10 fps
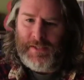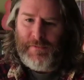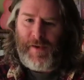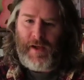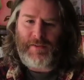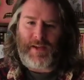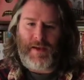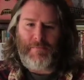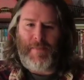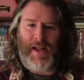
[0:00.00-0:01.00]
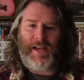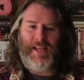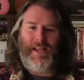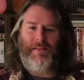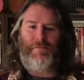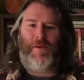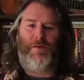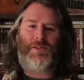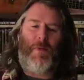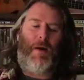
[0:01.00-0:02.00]
Velda, Melody.
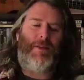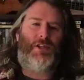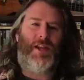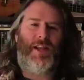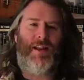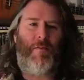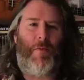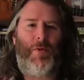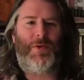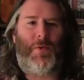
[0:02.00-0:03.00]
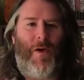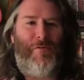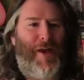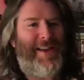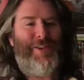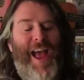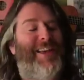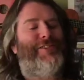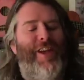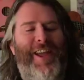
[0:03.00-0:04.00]
Phil's mum in Liverpool as well.
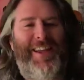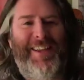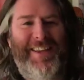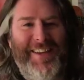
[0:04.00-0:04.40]
Fantastic.